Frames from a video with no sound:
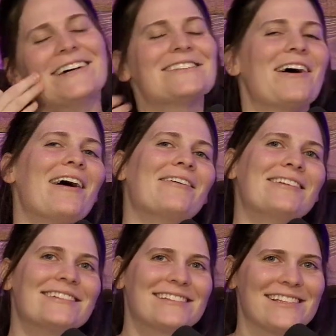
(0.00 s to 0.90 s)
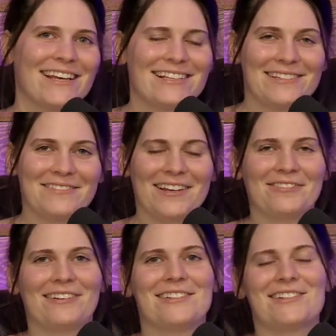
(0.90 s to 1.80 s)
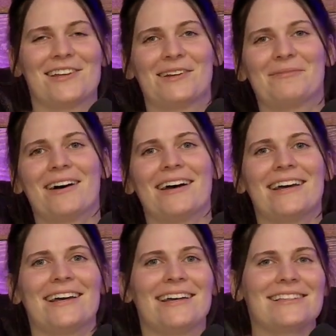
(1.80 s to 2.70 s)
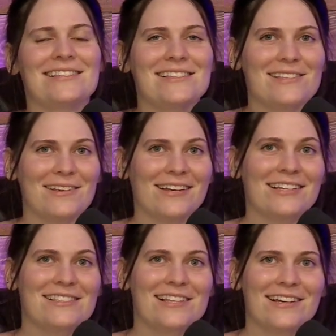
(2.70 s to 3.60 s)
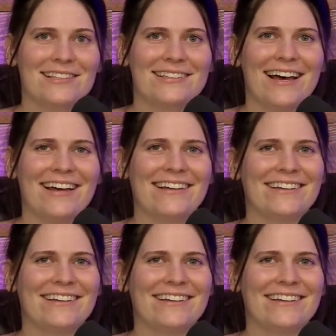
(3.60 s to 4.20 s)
Sorry, we just like to make fun of each other, but it's good that